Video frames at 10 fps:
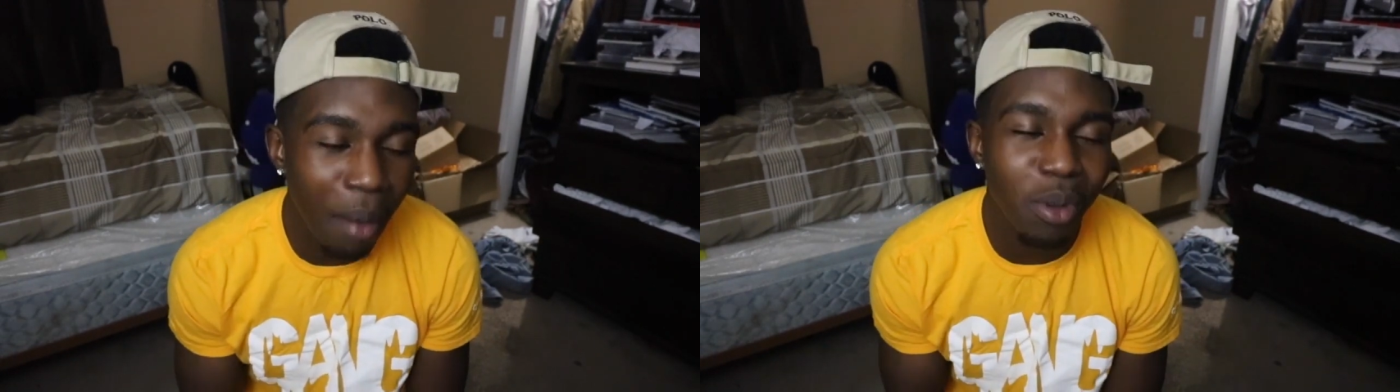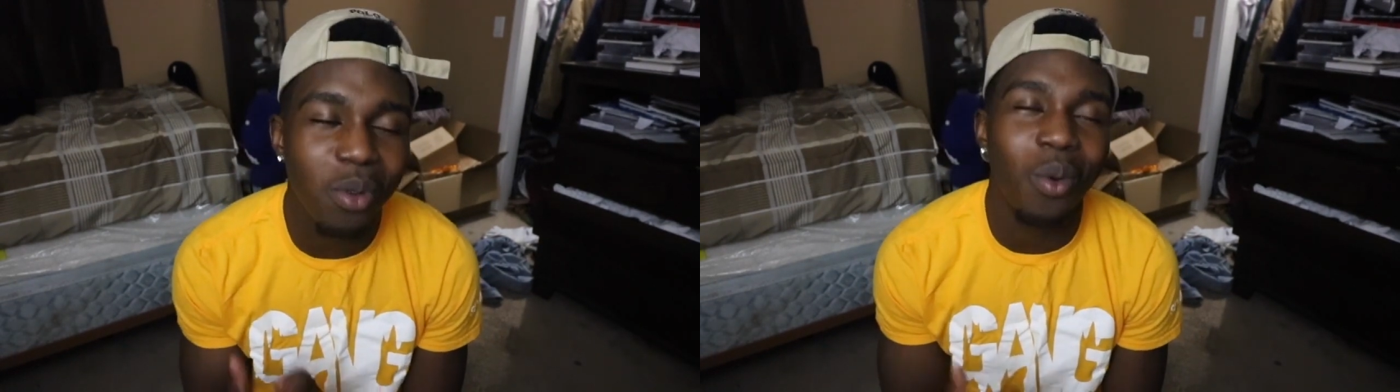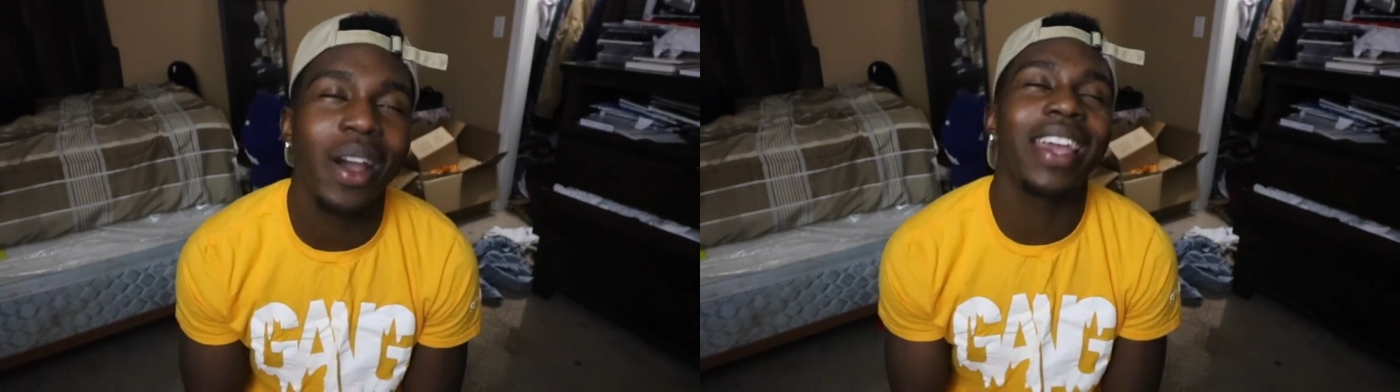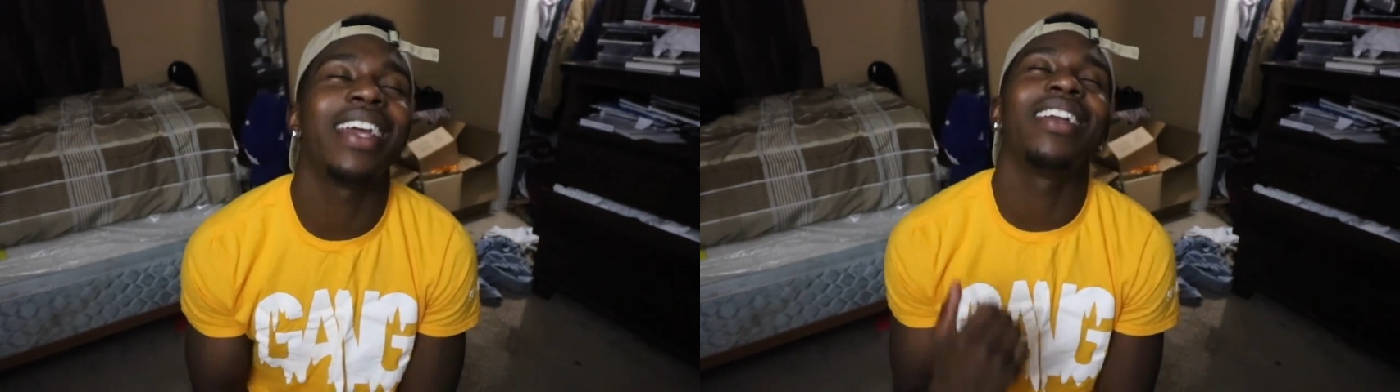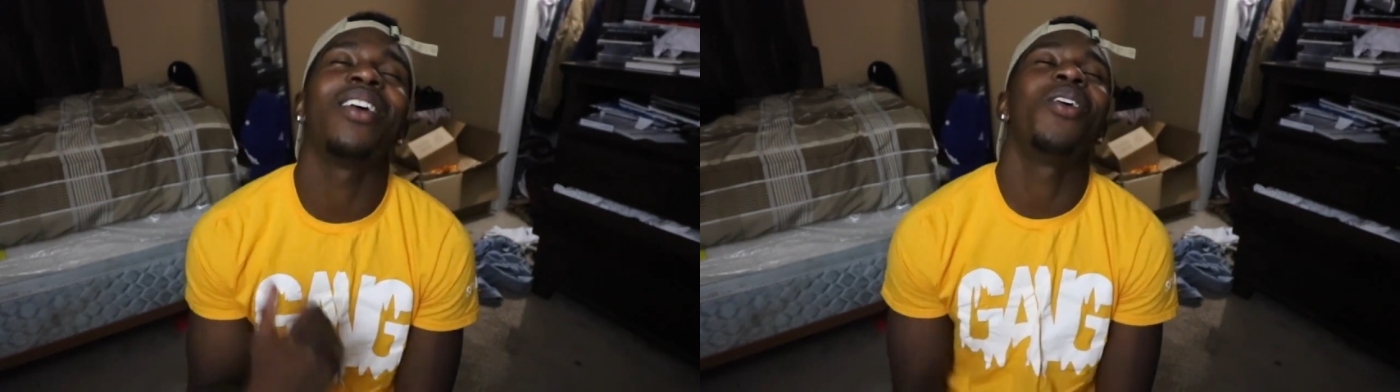I be
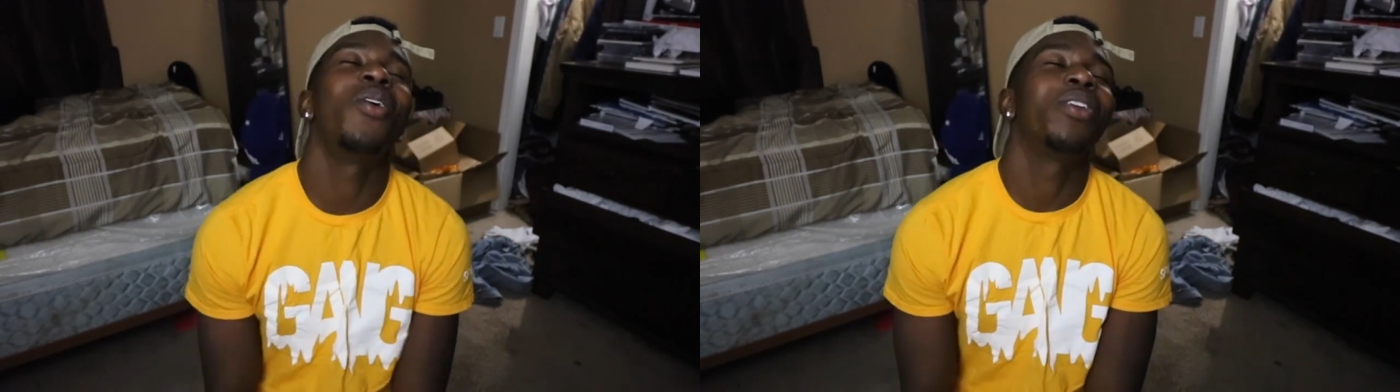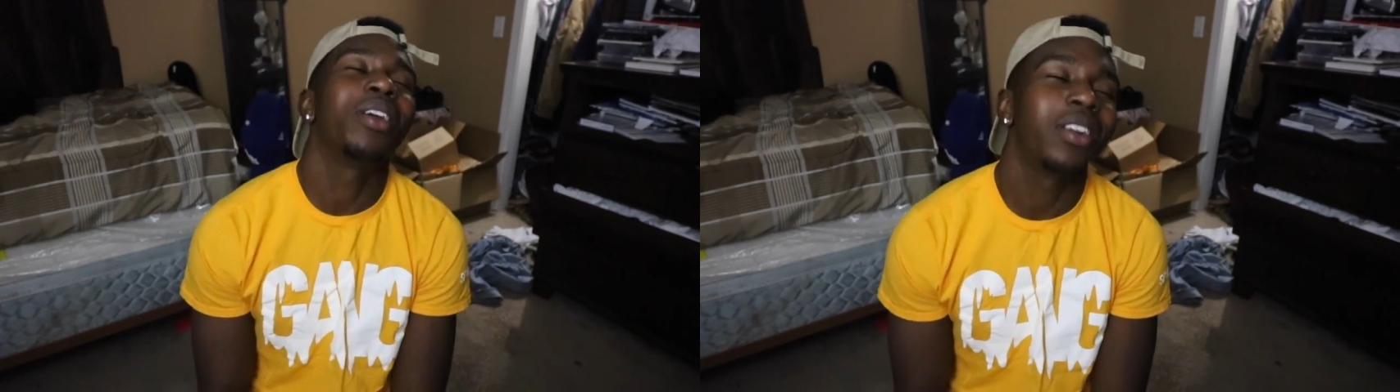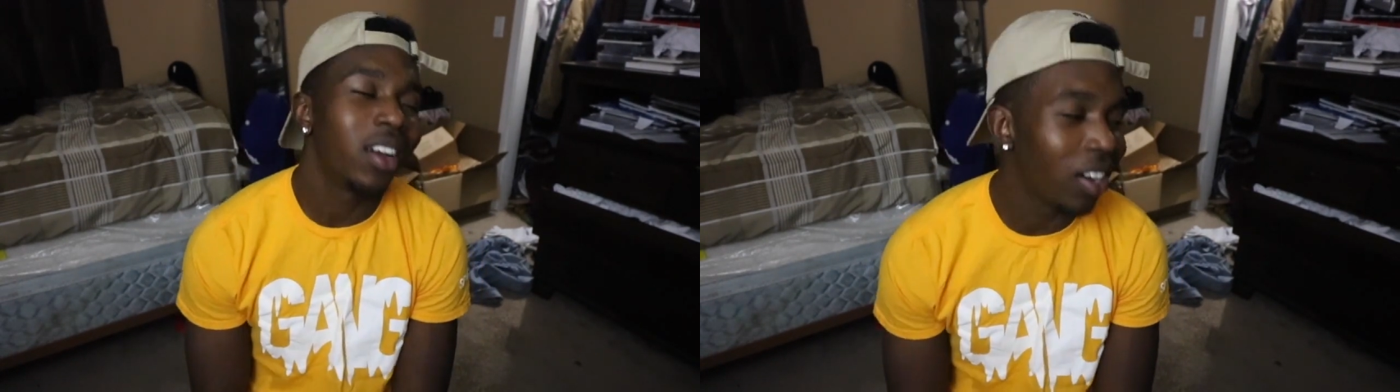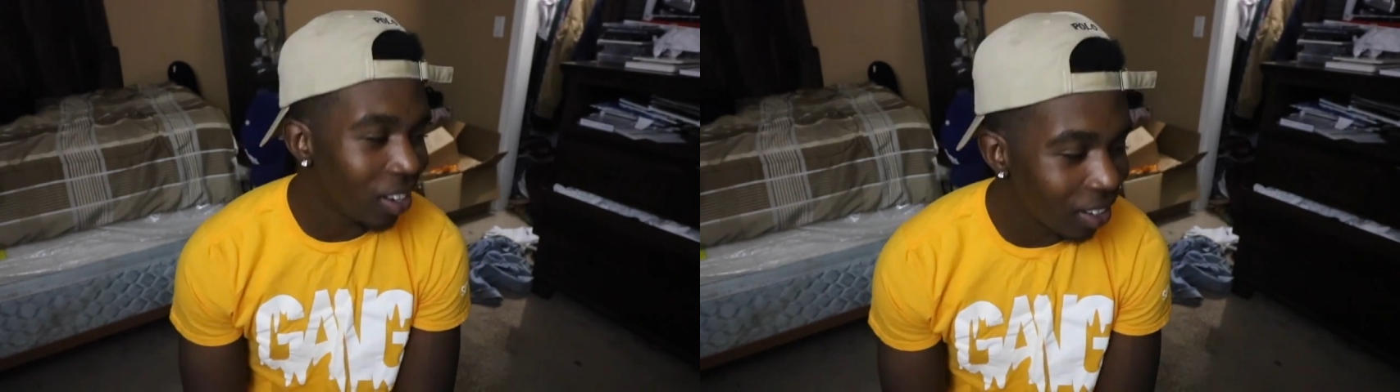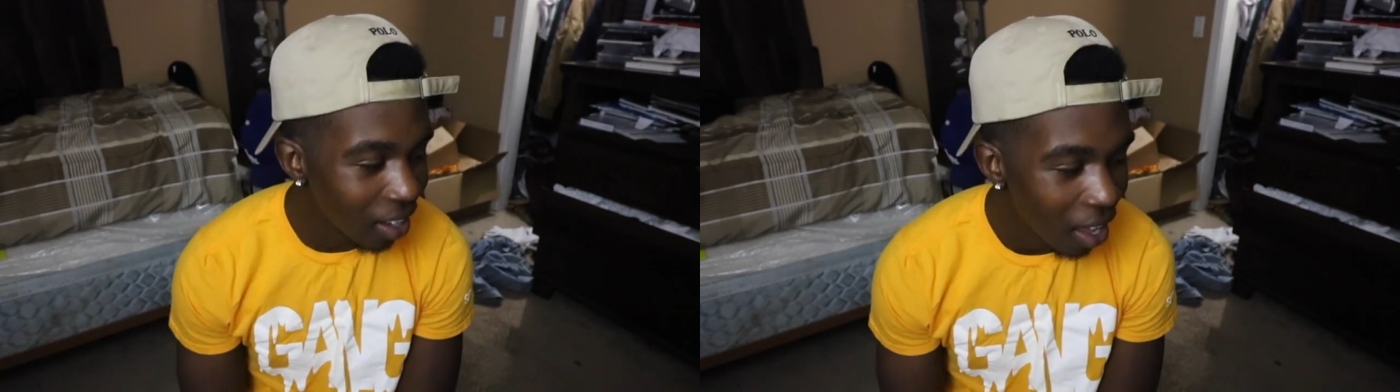waiting on it,
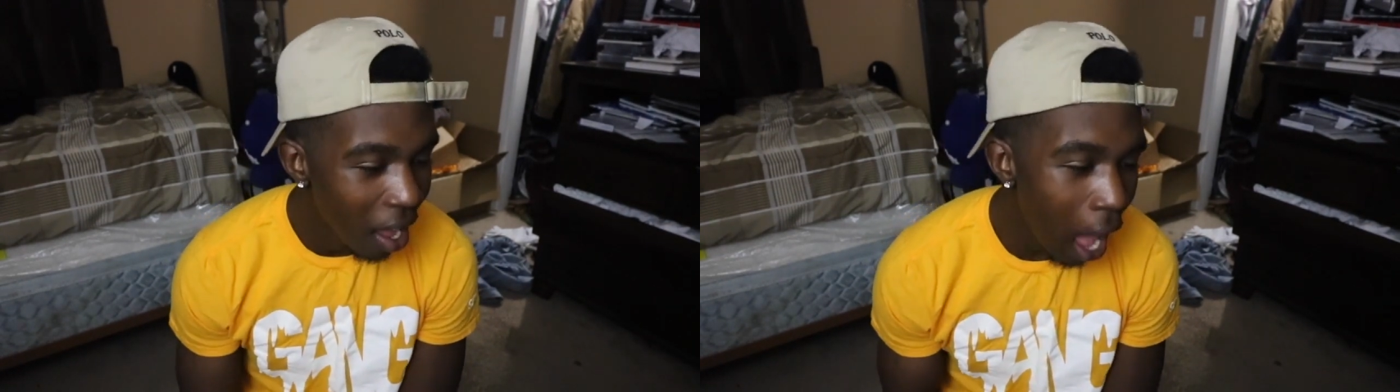dog.